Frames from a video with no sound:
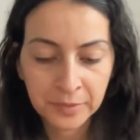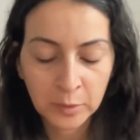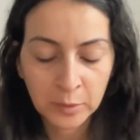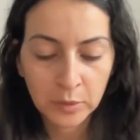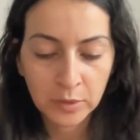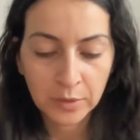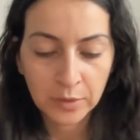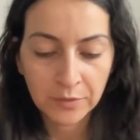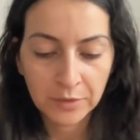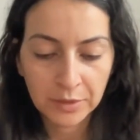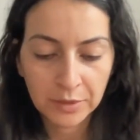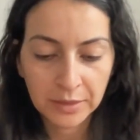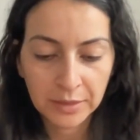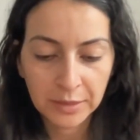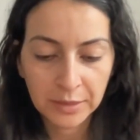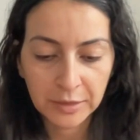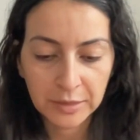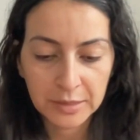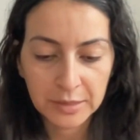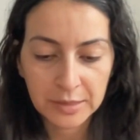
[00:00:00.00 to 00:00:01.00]
One of the
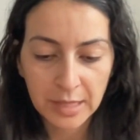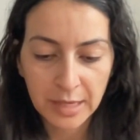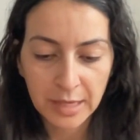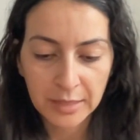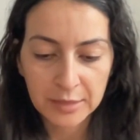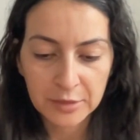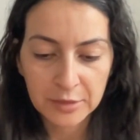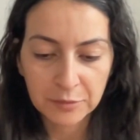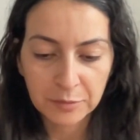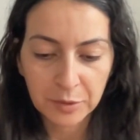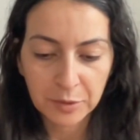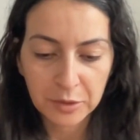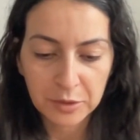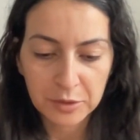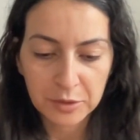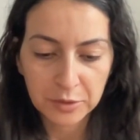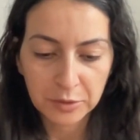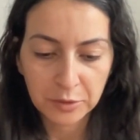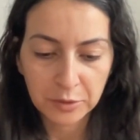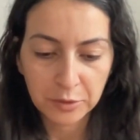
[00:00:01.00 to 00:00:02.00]
clearest signs of
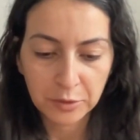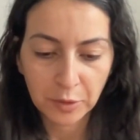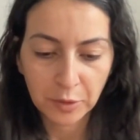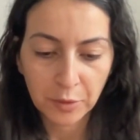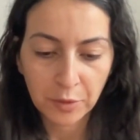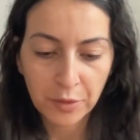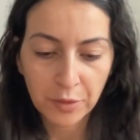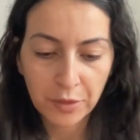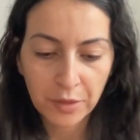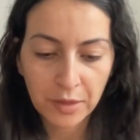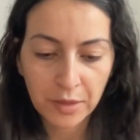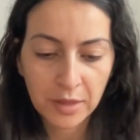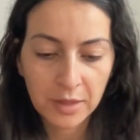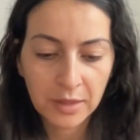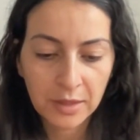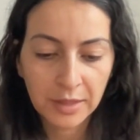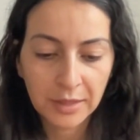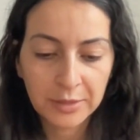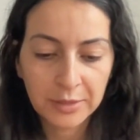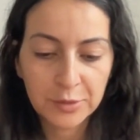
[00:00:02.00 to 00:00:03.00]
personal growth
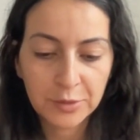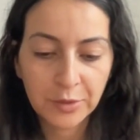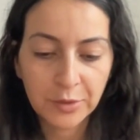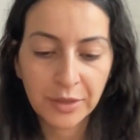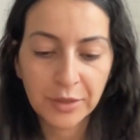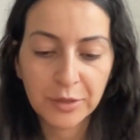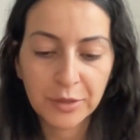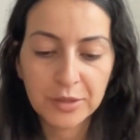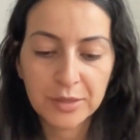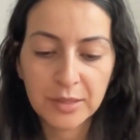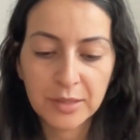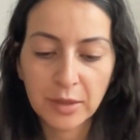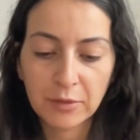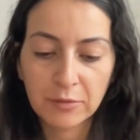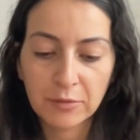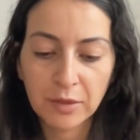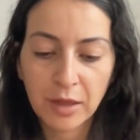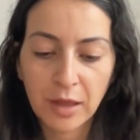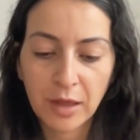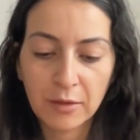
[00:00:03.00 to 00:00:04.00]
is greater
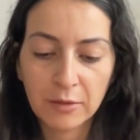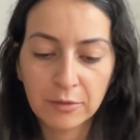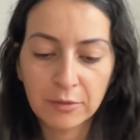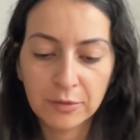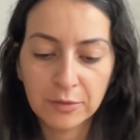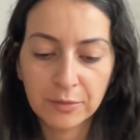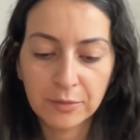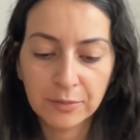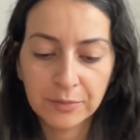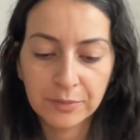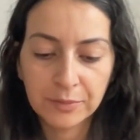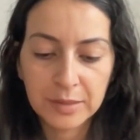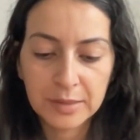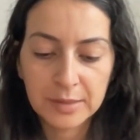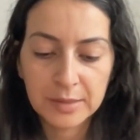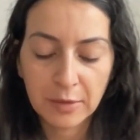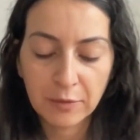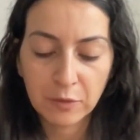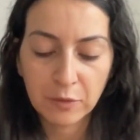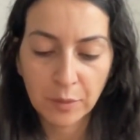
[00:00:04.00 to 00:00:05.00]
self-love,
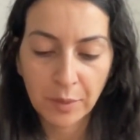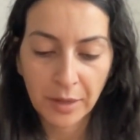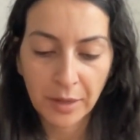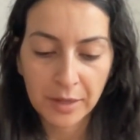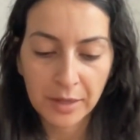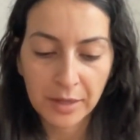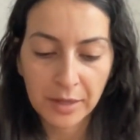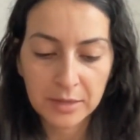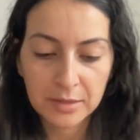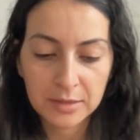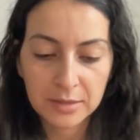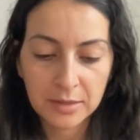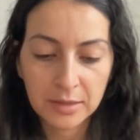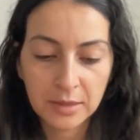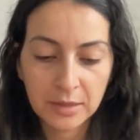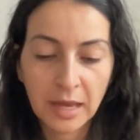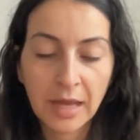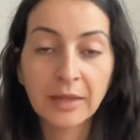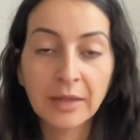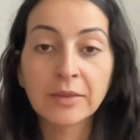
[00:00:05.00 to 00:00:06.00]
self-awareness,
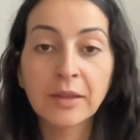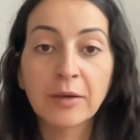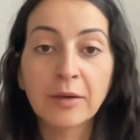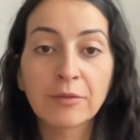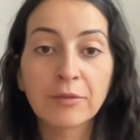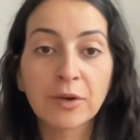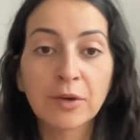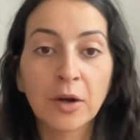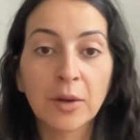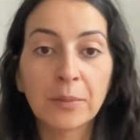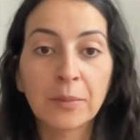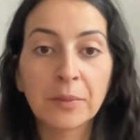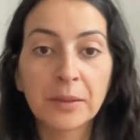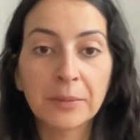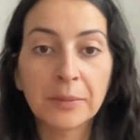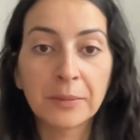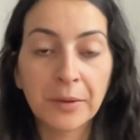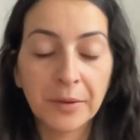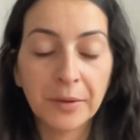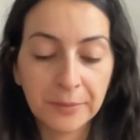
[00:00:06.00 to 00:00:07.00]
and love for all
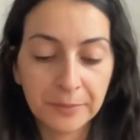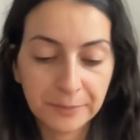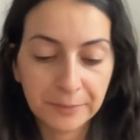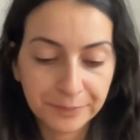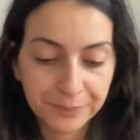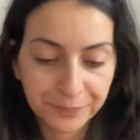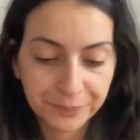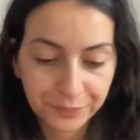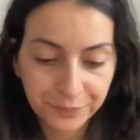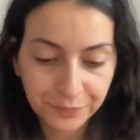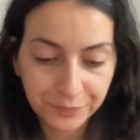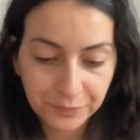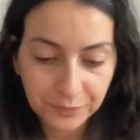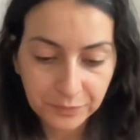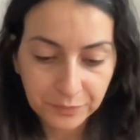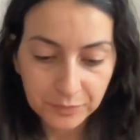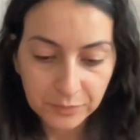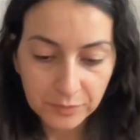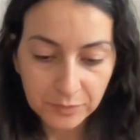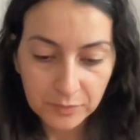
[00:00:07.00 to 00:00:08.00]
people.
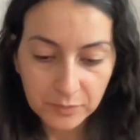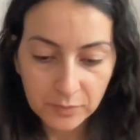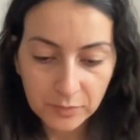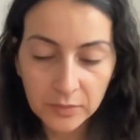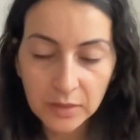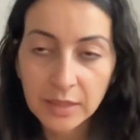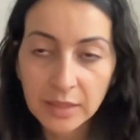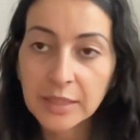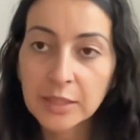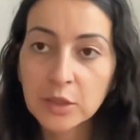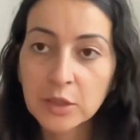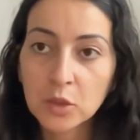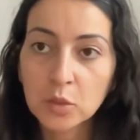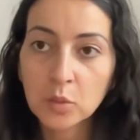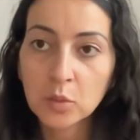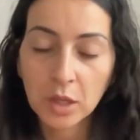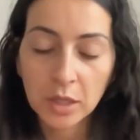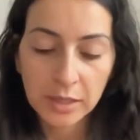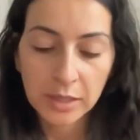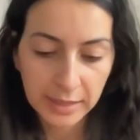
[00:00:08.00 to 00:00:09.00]
Inner
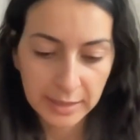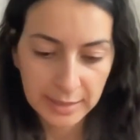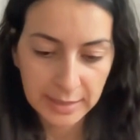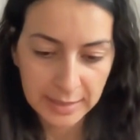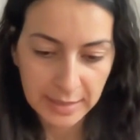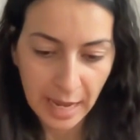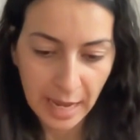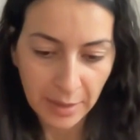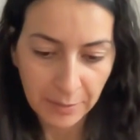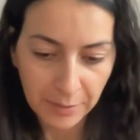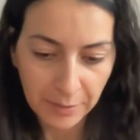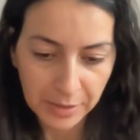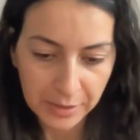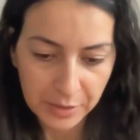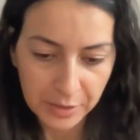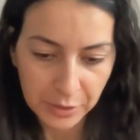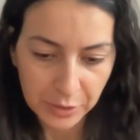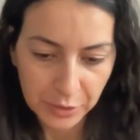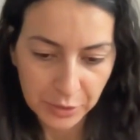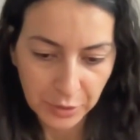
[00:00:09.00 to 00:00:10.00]
work is not meant
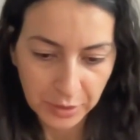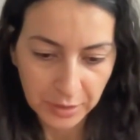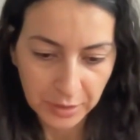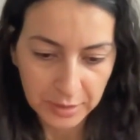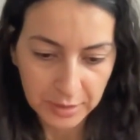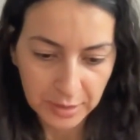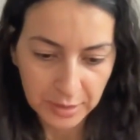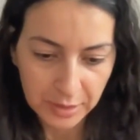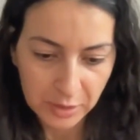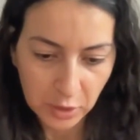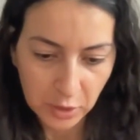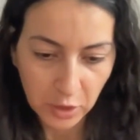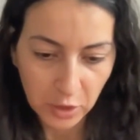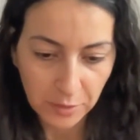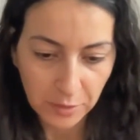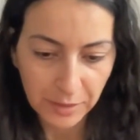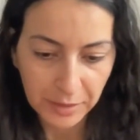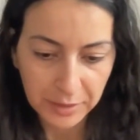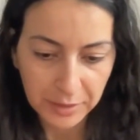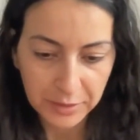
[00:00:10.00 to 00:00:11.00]
to turn us into
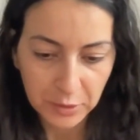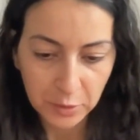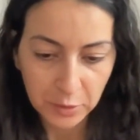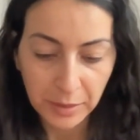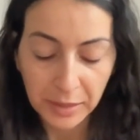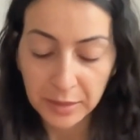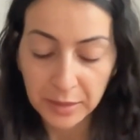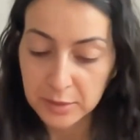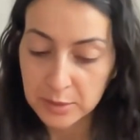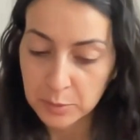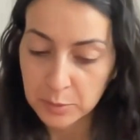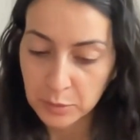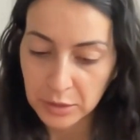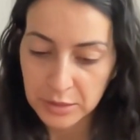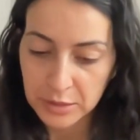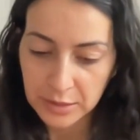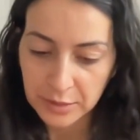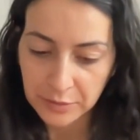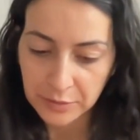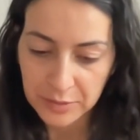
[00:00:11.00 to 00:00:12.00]
hermits or make us more
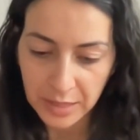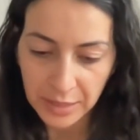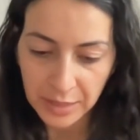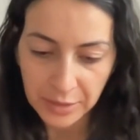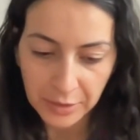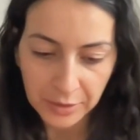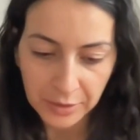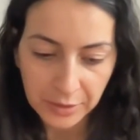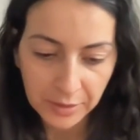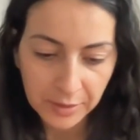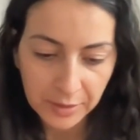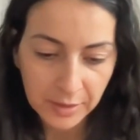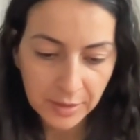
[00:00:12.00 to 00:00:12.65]
self-centered.